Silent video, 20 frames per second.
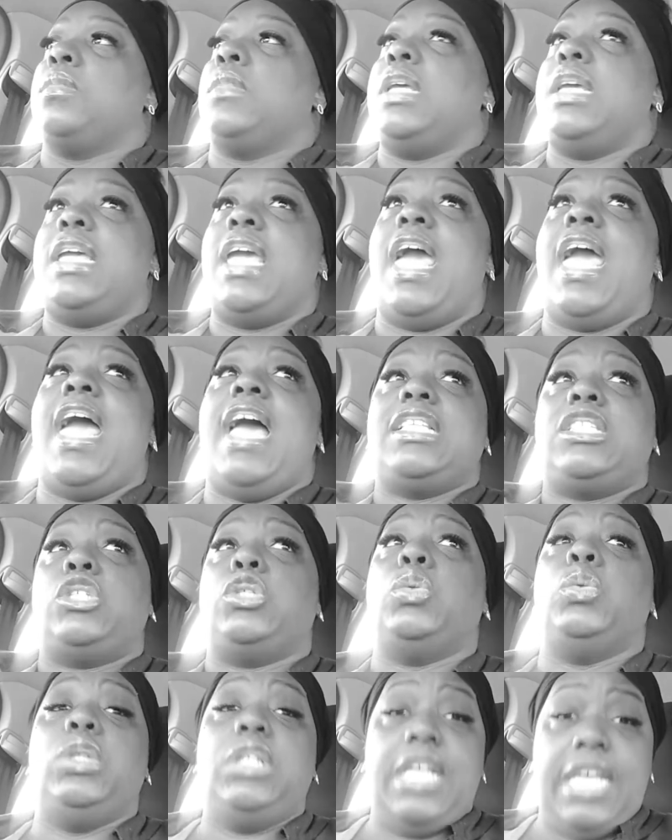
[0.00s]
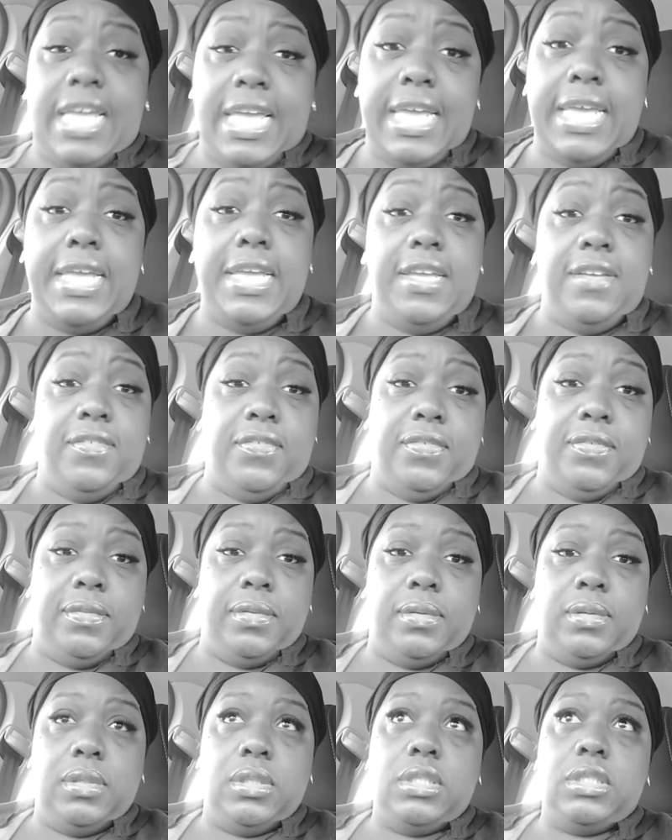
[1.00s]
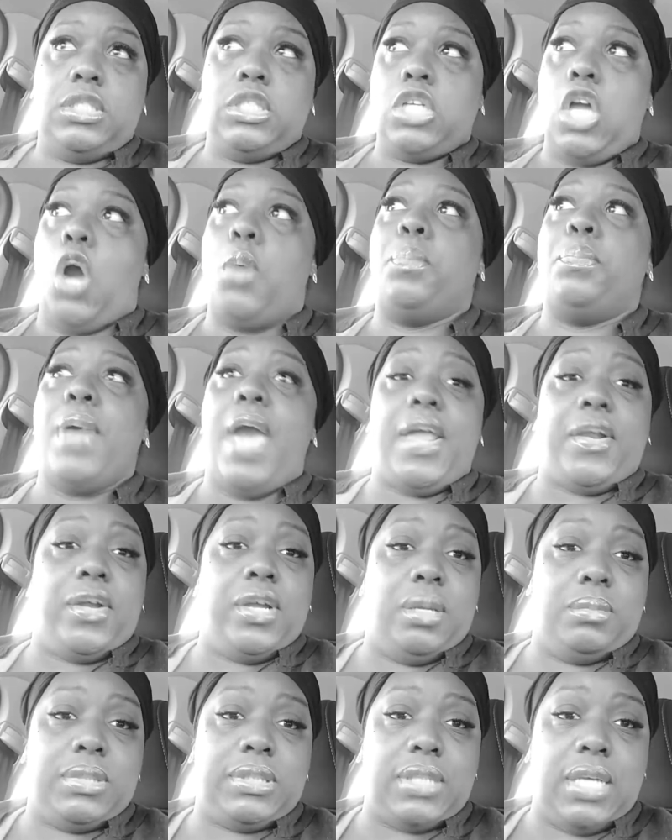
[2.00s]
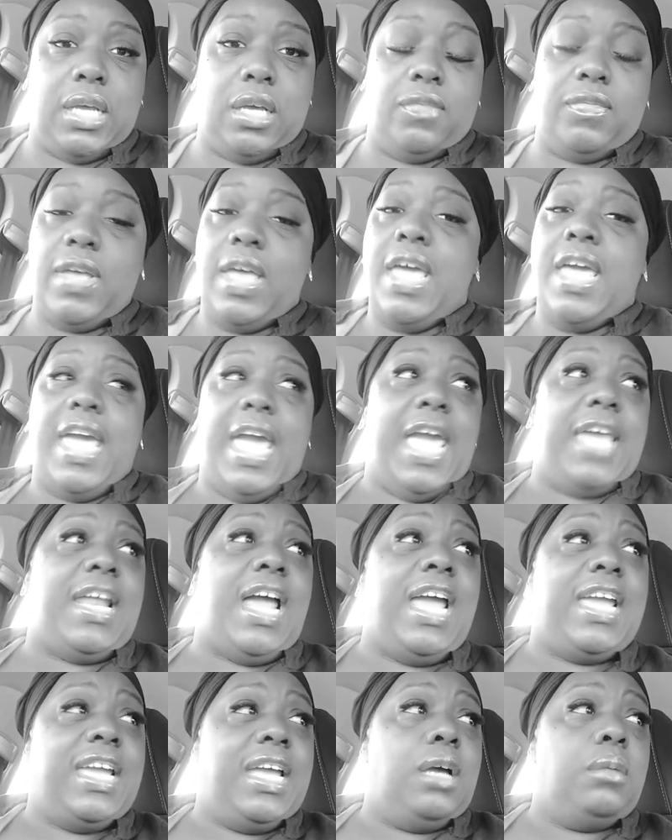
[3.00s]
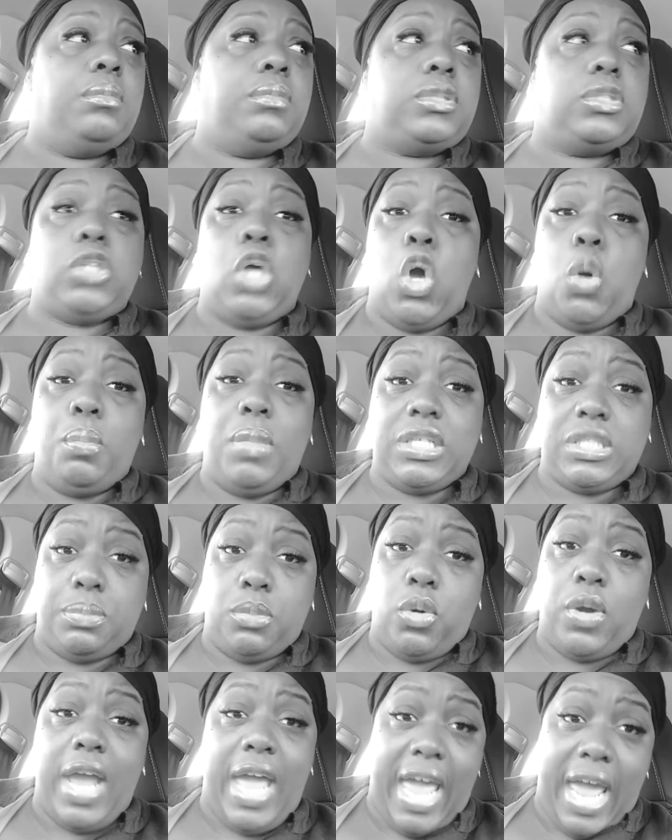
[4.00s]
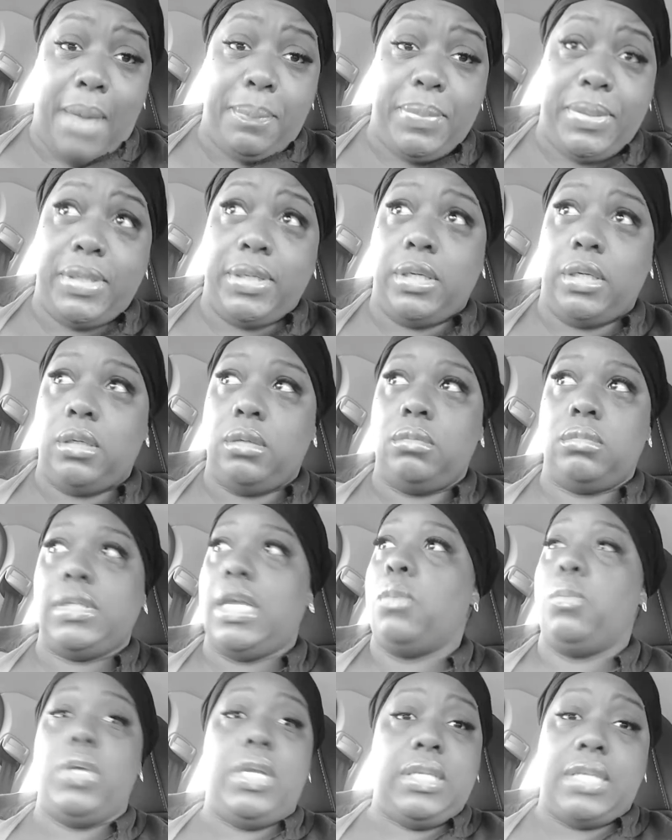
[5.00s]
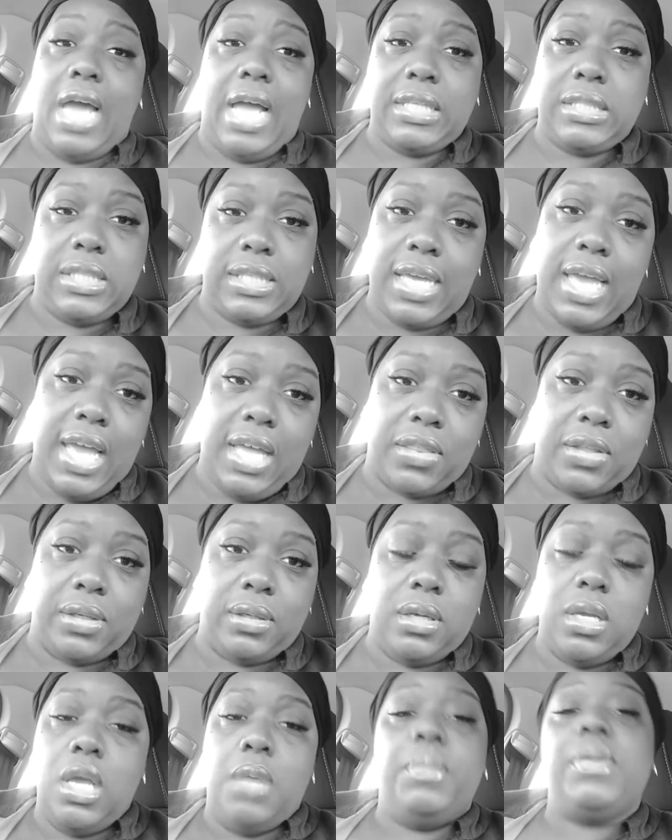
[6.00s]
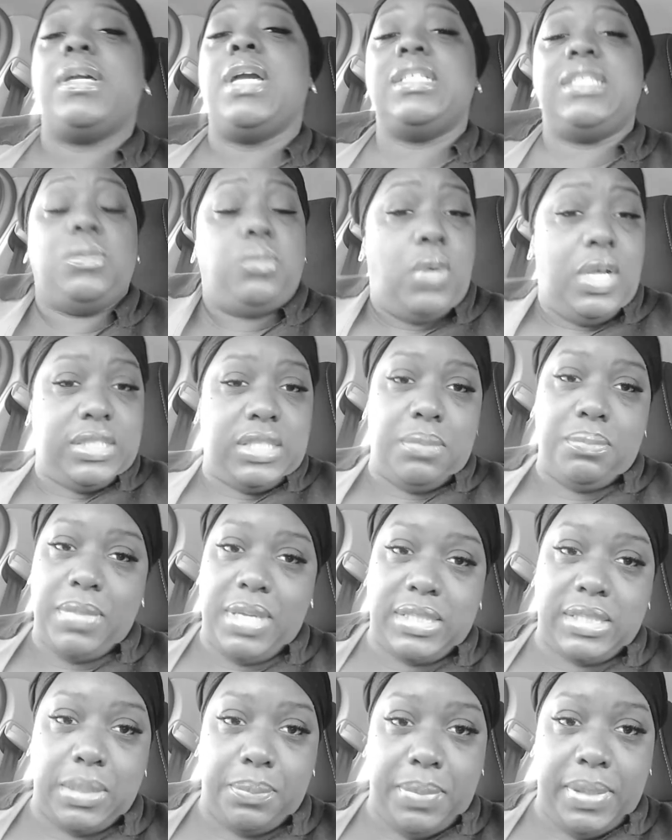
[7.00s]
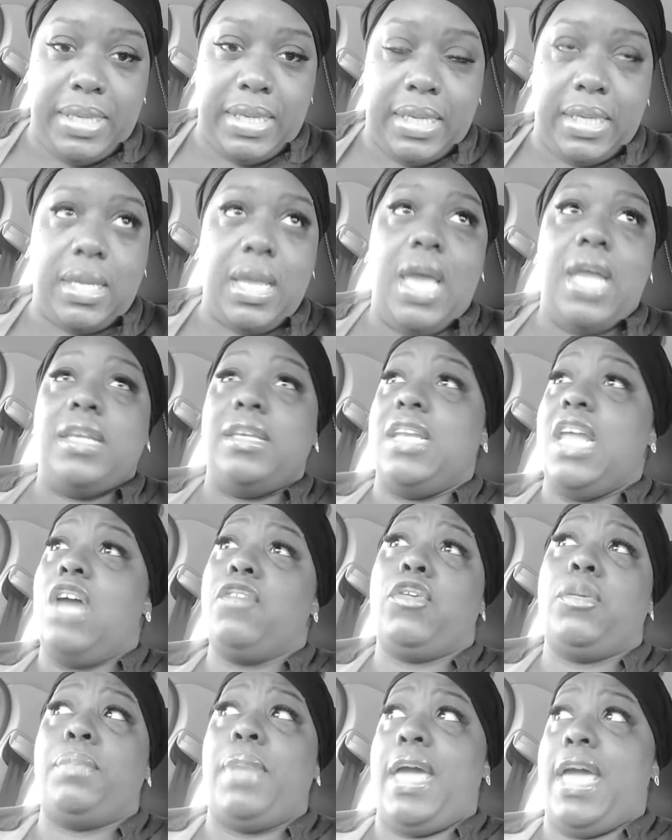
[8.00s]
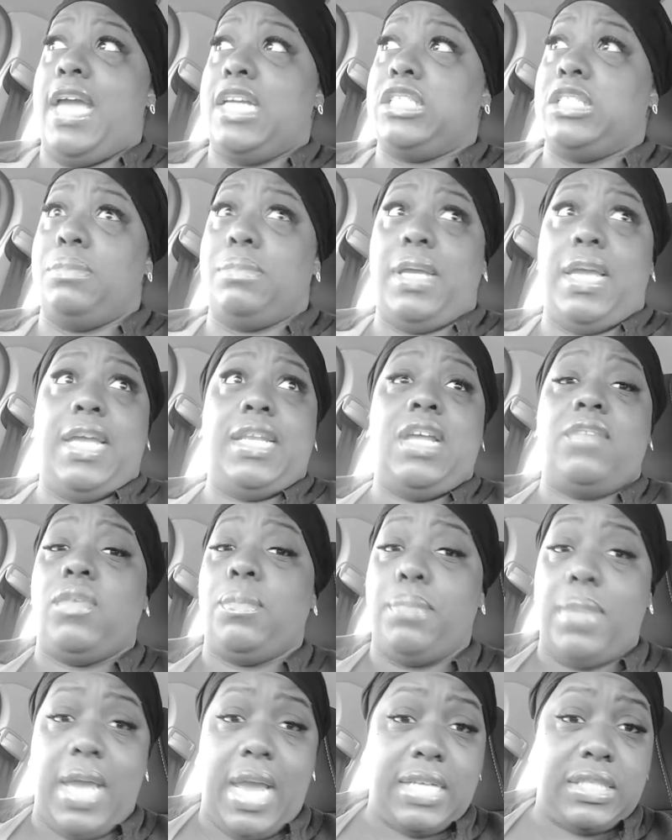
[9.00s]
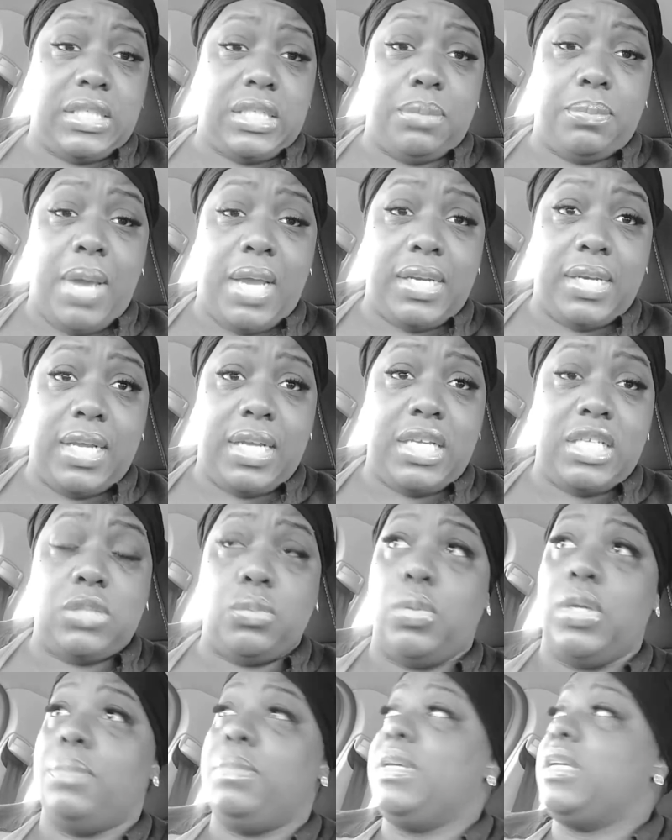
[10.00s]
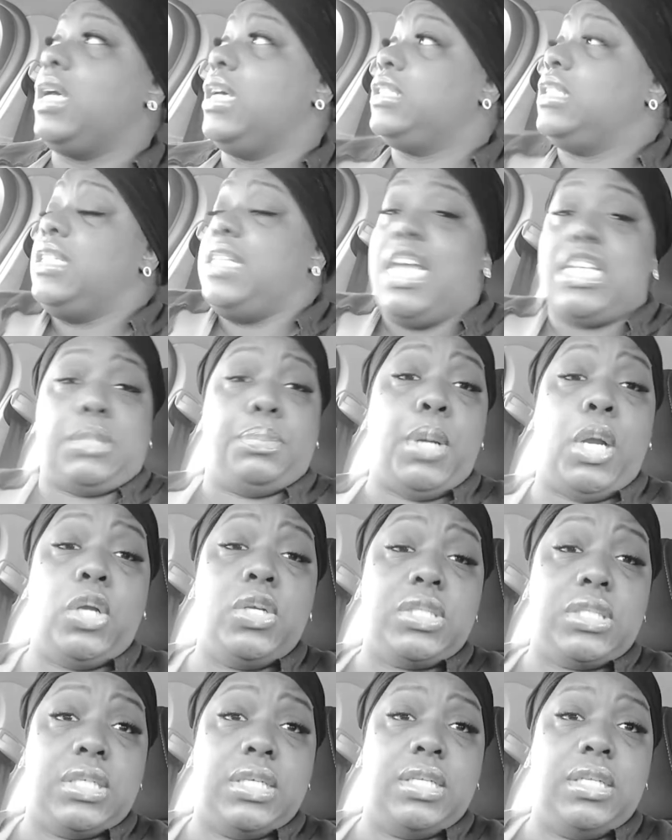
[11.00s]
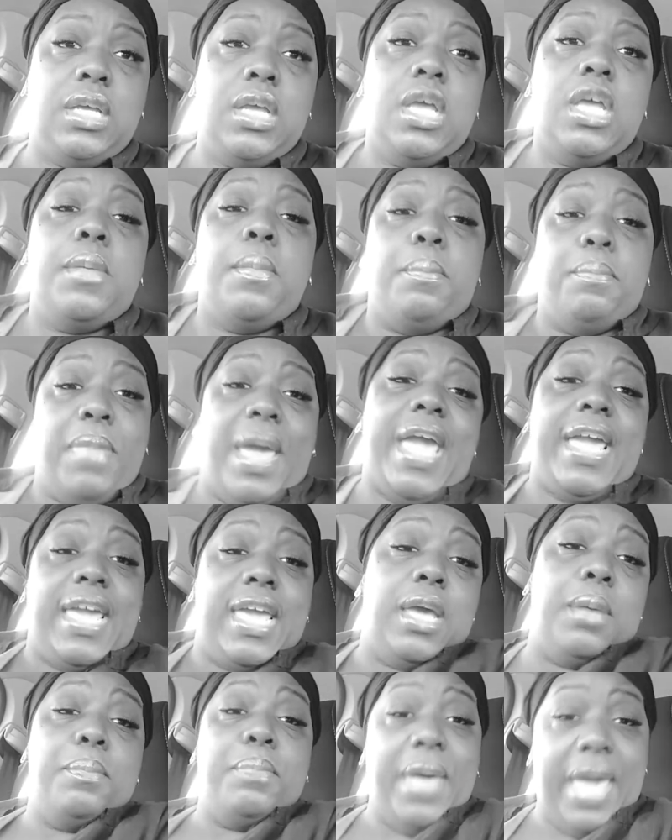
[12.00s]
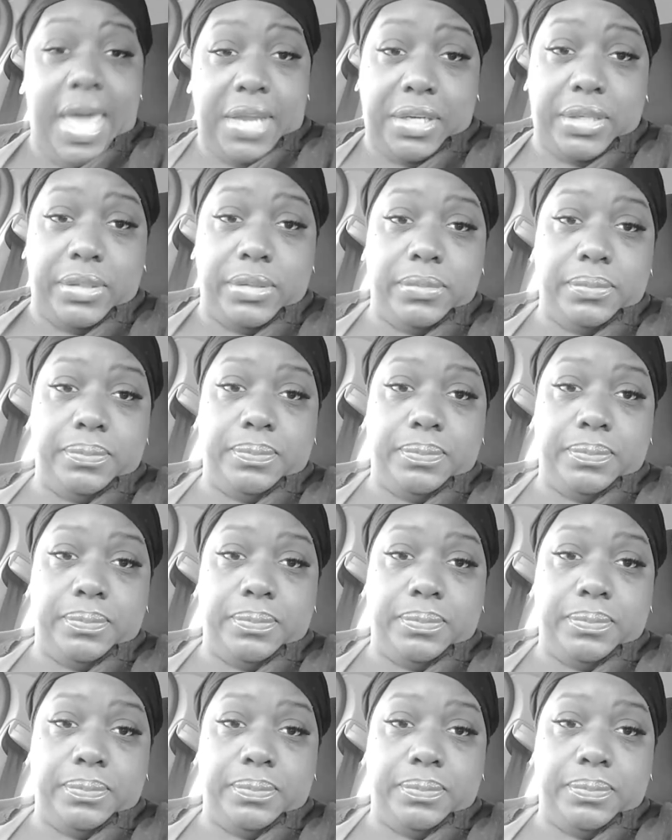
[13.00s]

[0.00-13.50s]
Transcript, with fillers: He had to leave to go better himself. And I am so much more happier that we not together because it wasn't meant to be. Never bash the man, never bash anybody that he's with because the next person made him better.